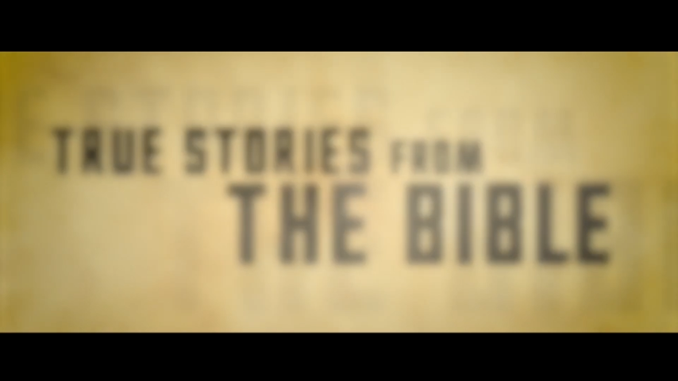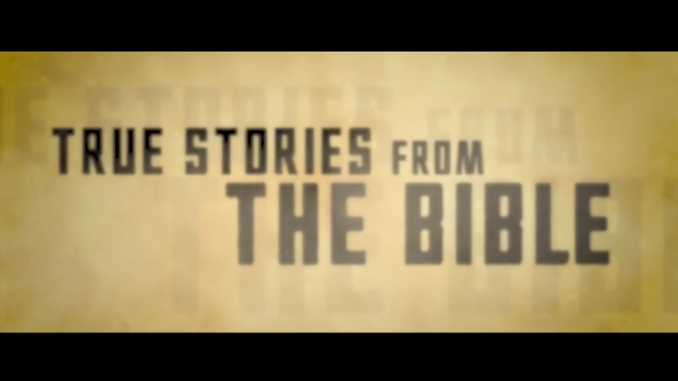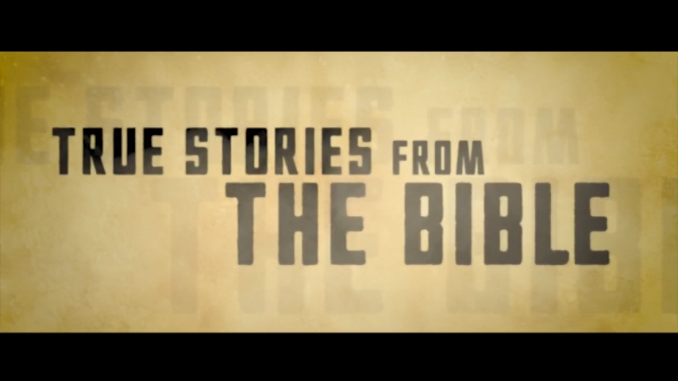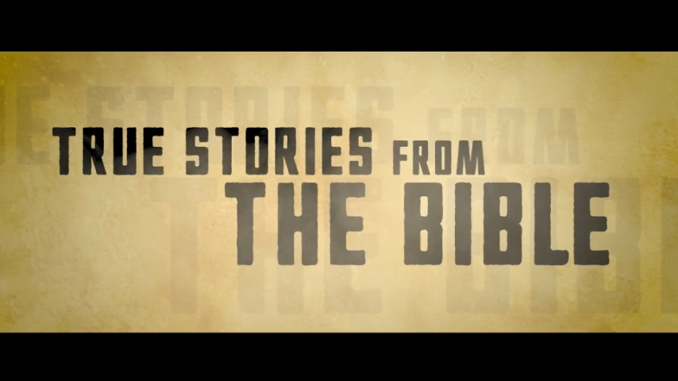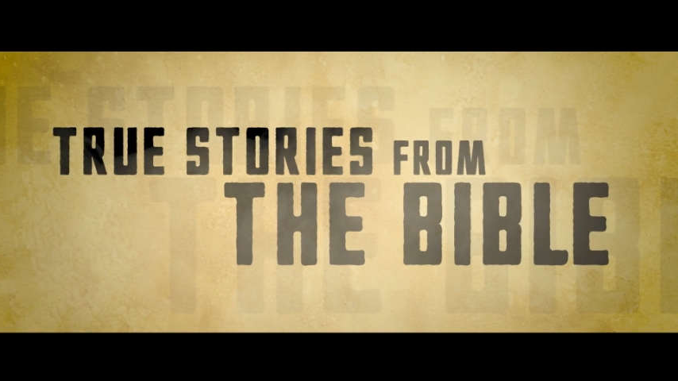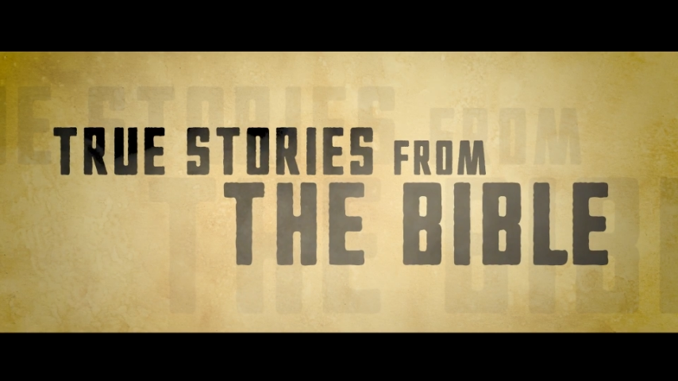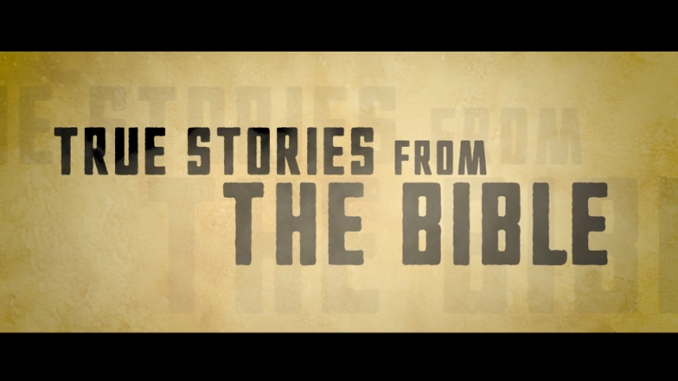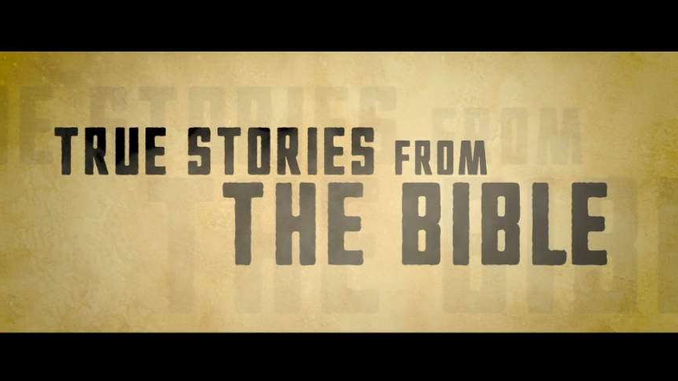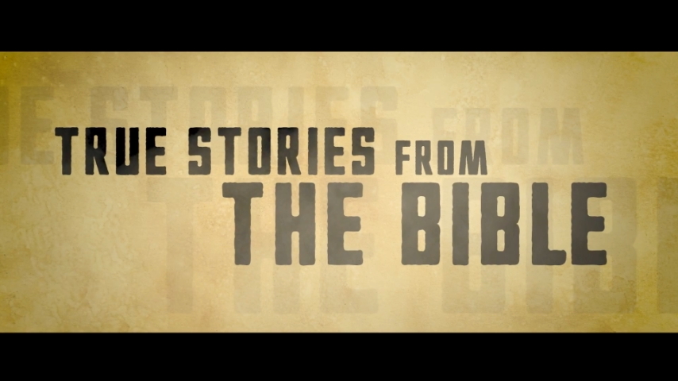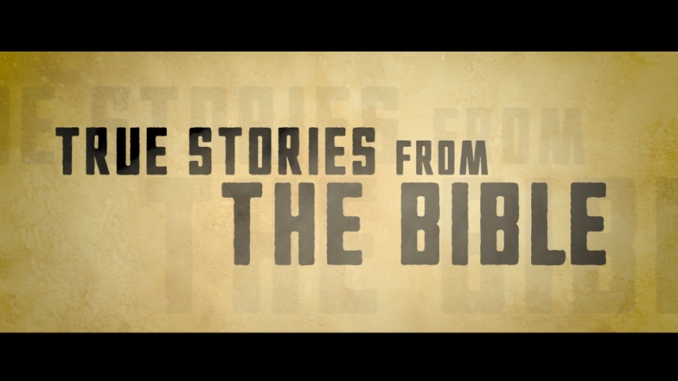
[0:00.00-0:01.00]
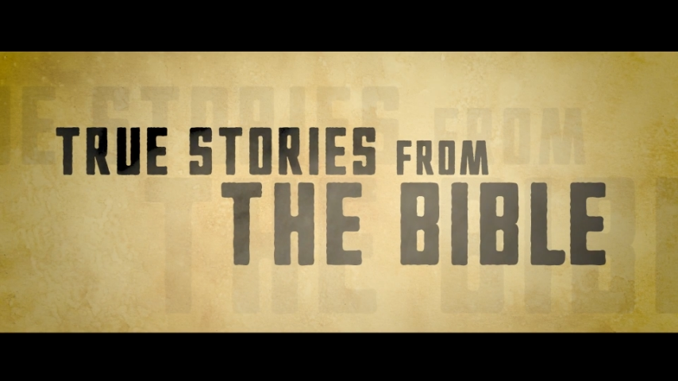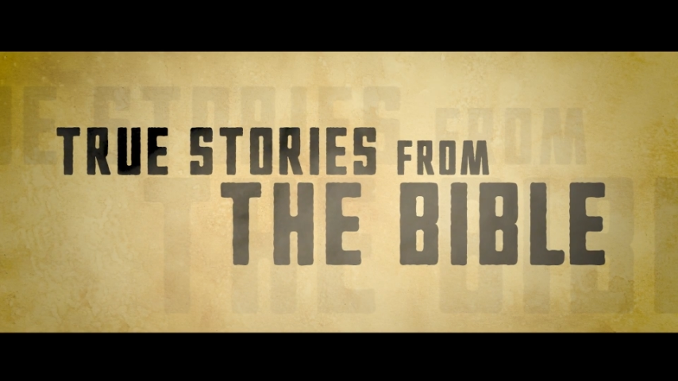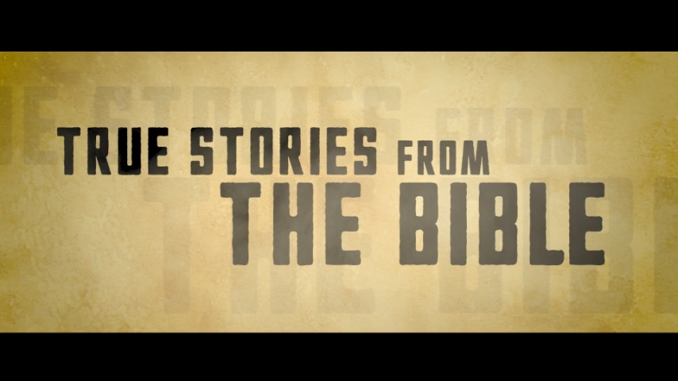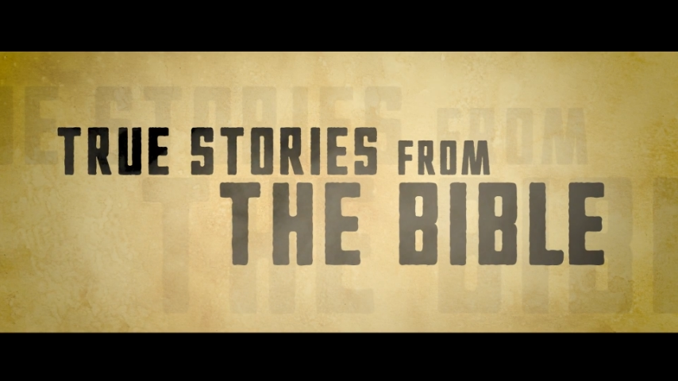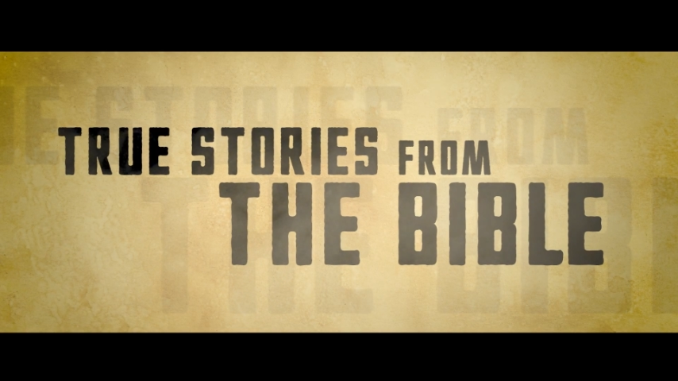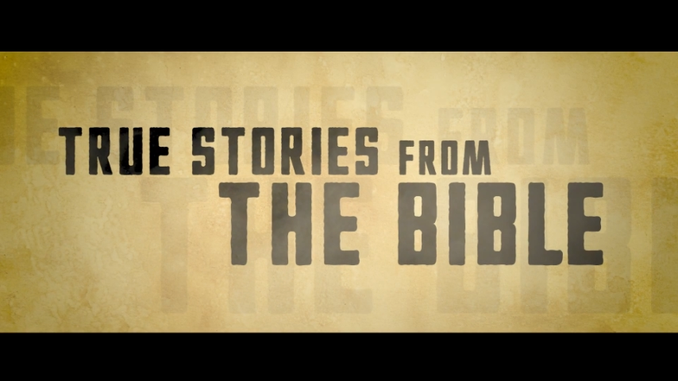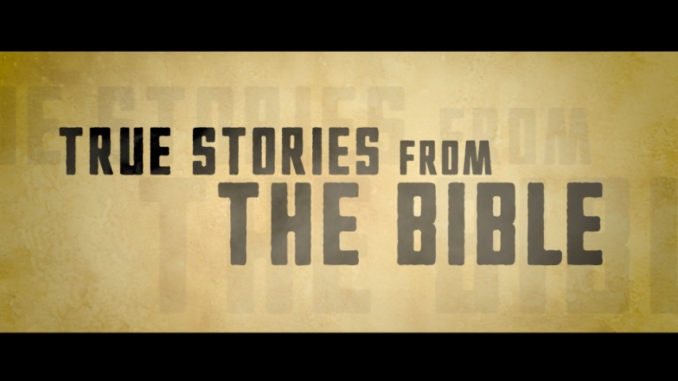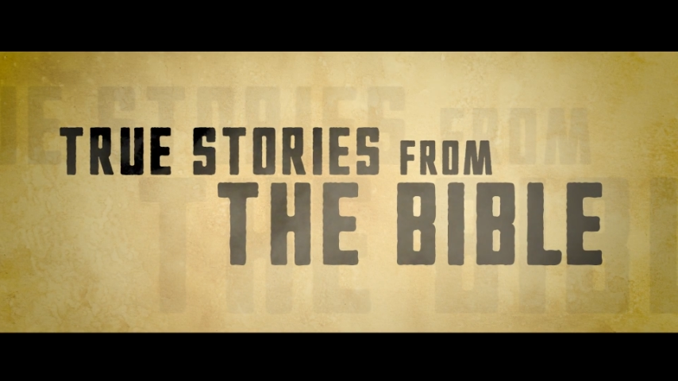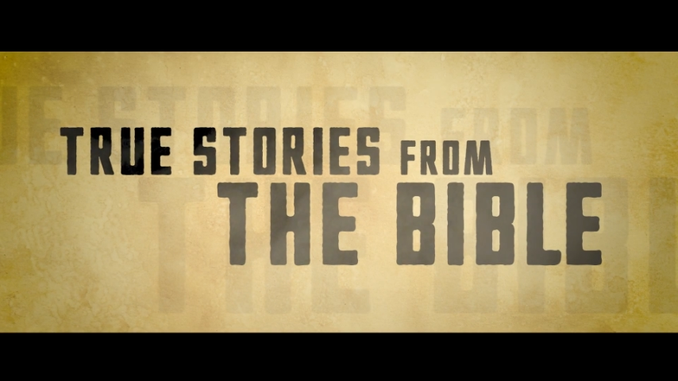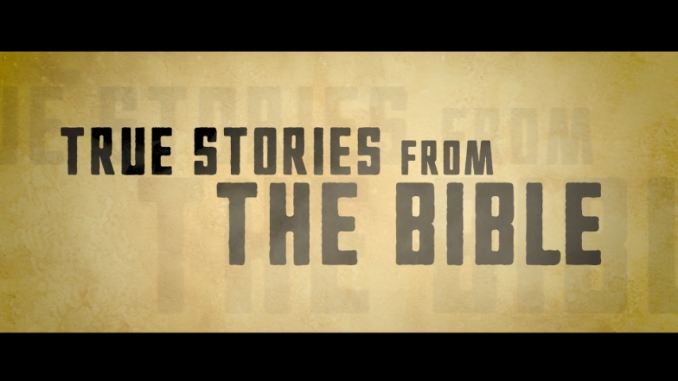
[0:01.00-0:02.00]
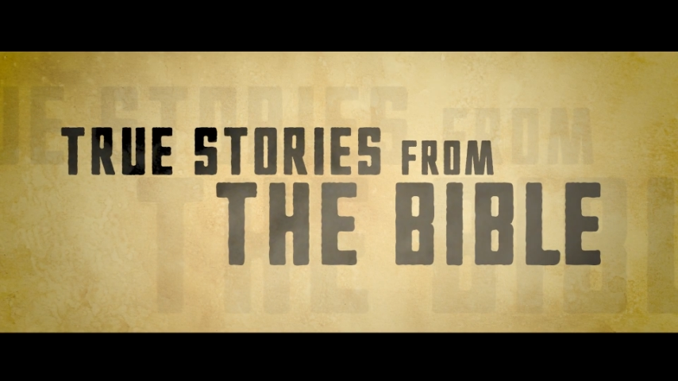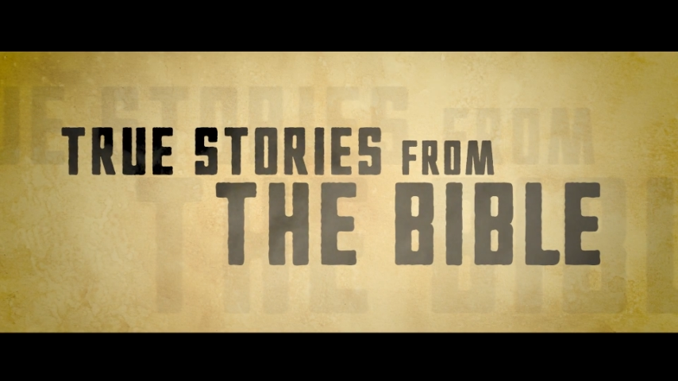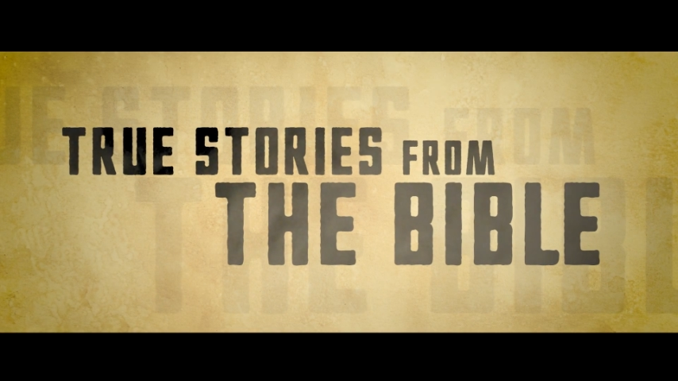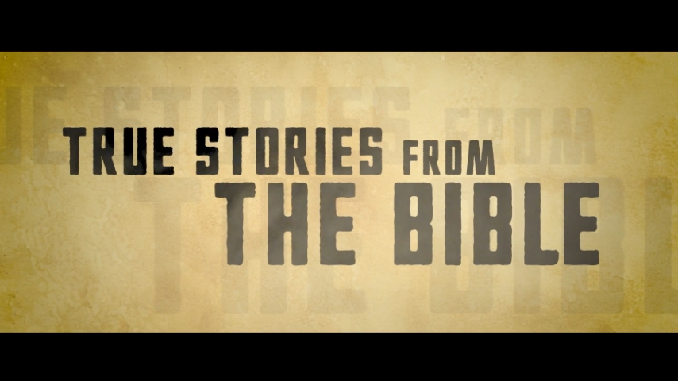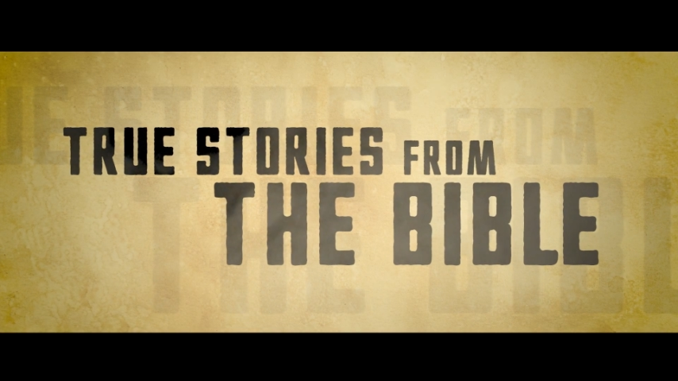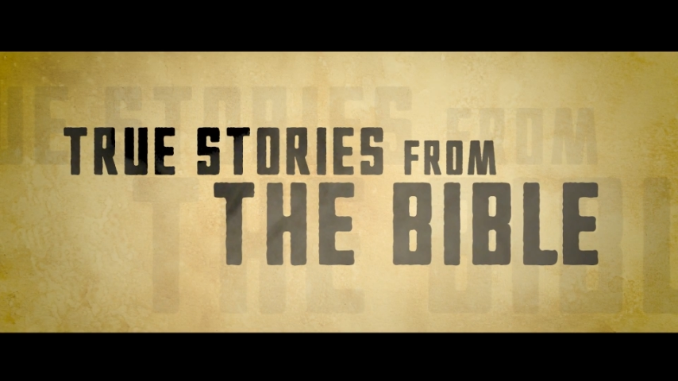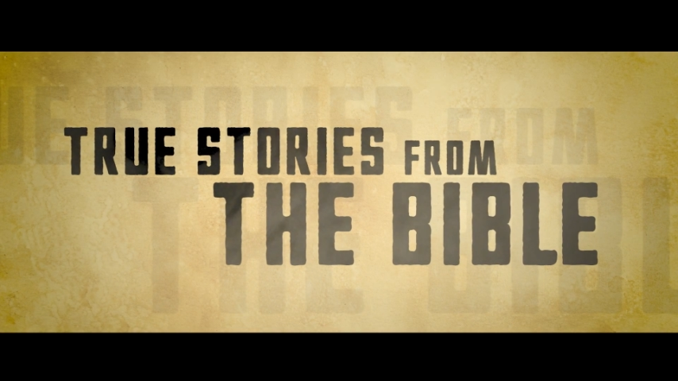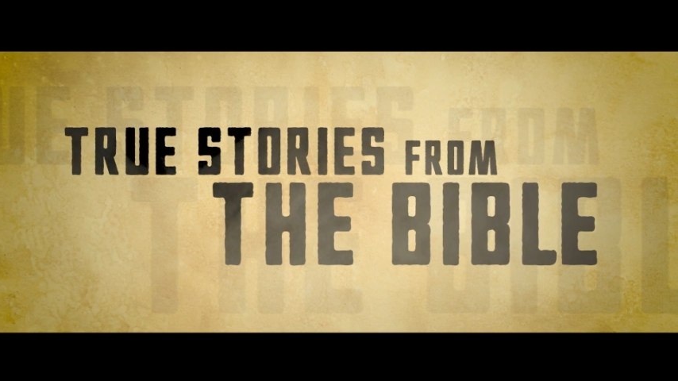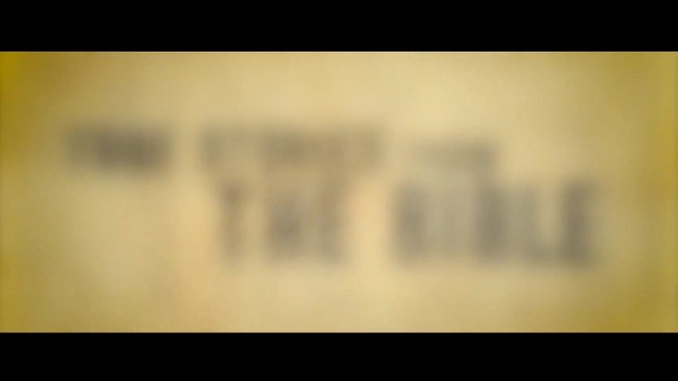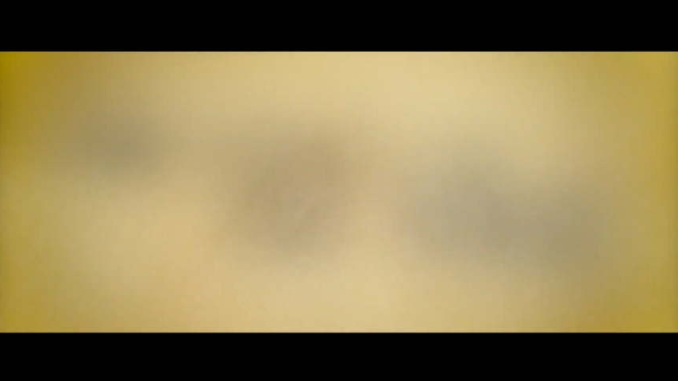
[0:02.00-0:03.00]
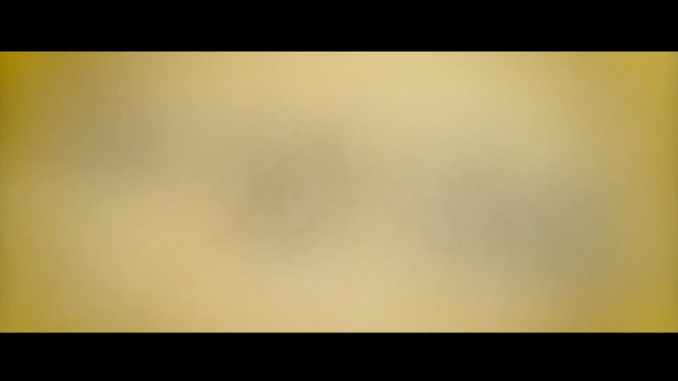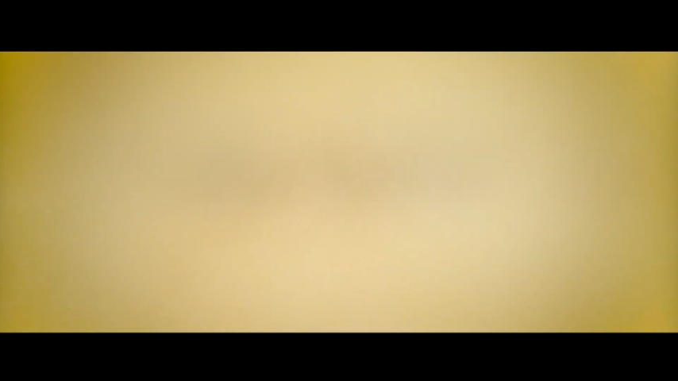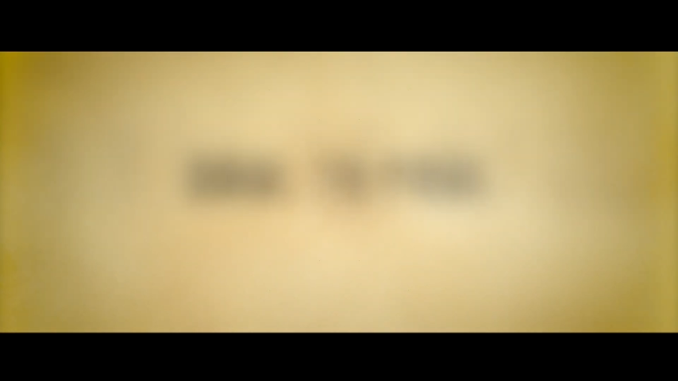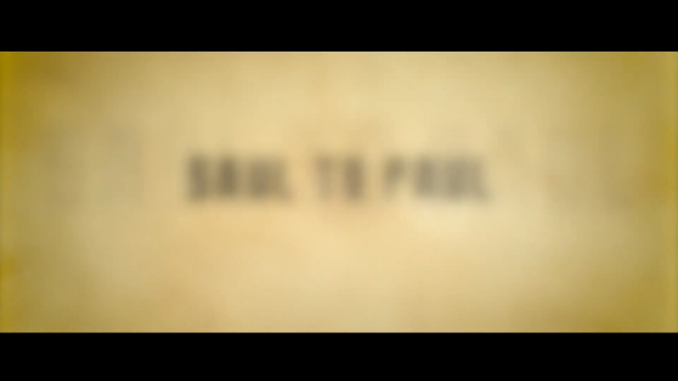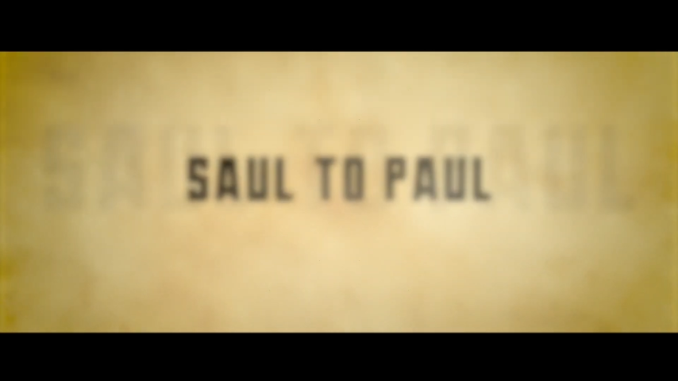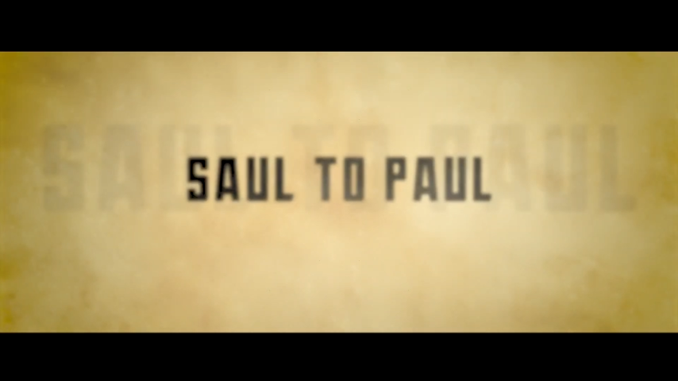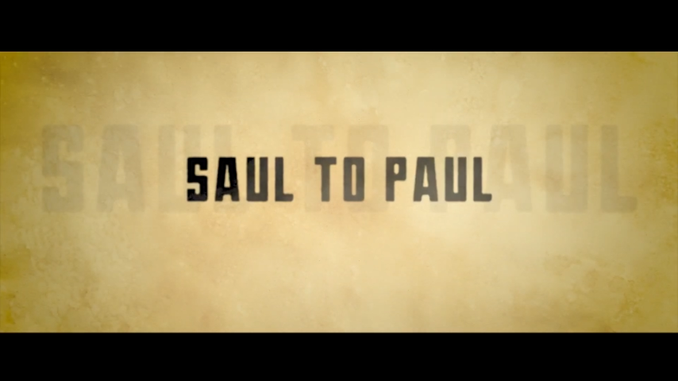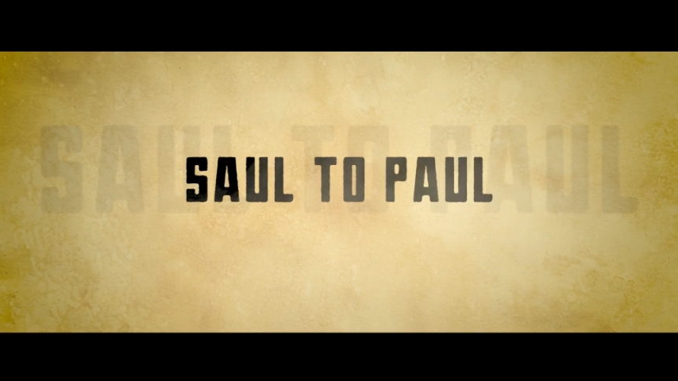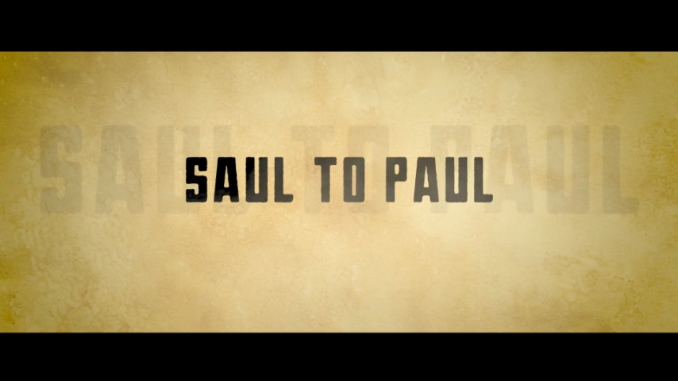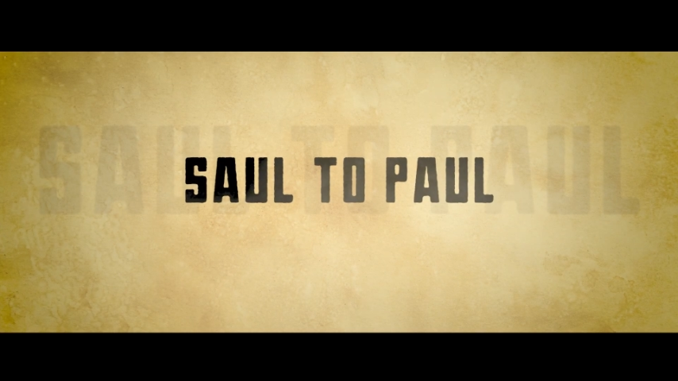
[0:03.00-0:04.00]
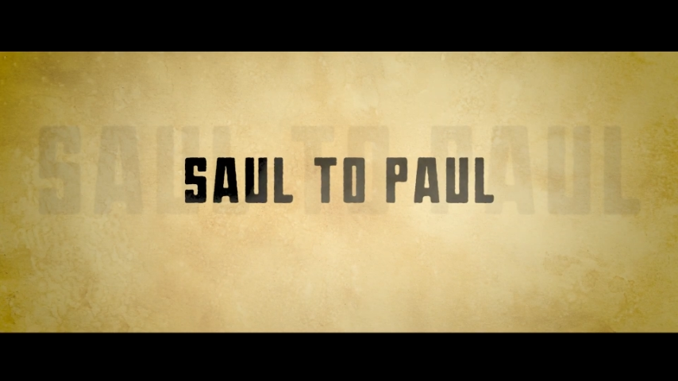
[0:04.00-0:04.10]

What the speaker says: No face is visible, so there are no lips to read.